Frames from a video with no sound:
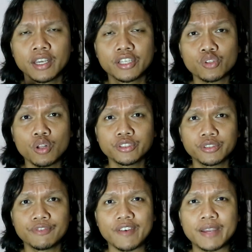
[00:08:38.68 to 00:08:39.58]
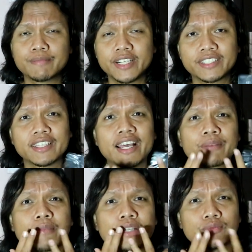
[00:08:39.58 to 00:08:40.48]
It also vibrates
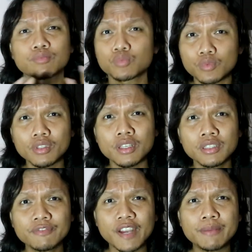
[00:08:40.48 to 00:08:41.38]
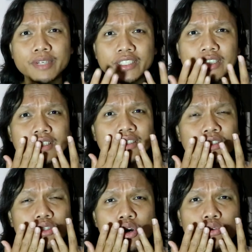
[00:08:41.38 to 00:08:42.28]
like, but the vibration
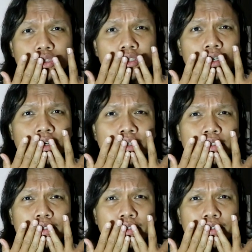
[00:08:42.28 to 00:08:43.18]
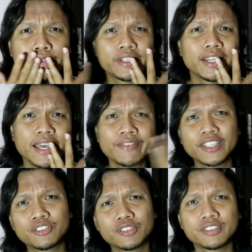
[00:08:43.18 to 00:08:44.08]
goes to the
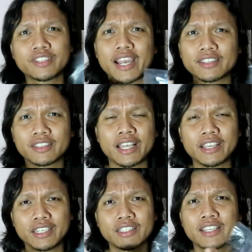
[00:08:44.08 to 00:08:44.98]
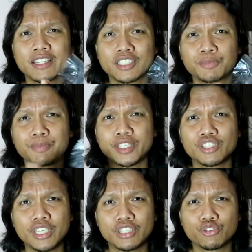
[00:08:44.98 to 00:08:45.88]
left and to the right, like it's gonna
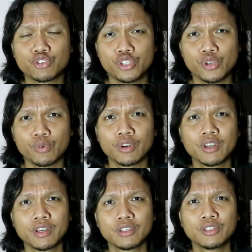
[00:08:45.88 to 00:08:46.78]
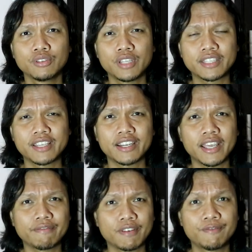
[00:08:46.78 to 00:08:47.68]
split into two. You're not gonna
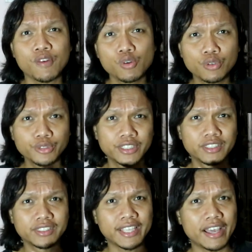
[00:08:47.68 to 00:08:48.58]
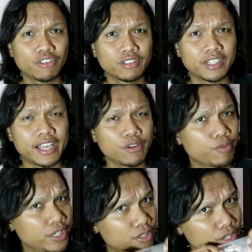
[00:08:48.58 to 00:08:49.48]
have a focus sound like
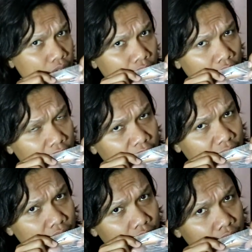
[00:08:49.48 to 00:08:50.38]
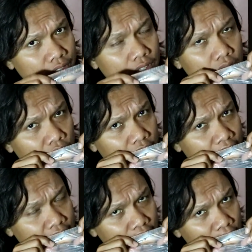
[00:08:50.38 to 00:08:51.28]
when you go
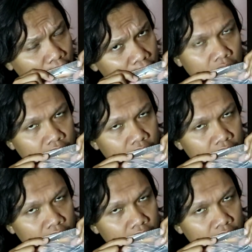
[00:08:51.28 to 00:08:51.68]
the like this.